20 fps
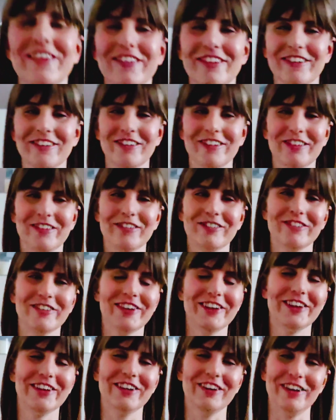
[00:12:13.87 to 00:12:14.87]
it's a
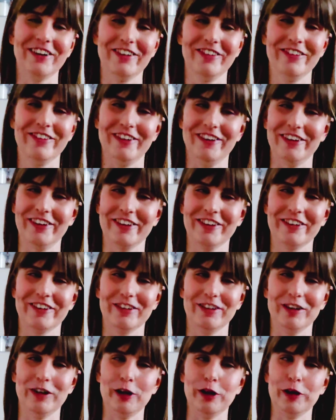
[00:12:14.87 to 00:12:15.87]
really nice,
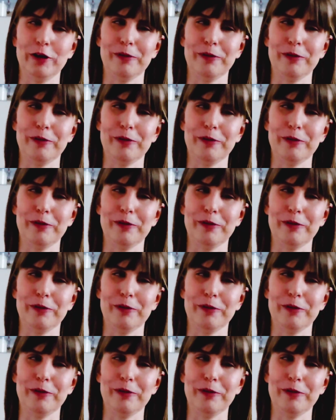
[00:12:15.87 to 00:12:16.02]
like,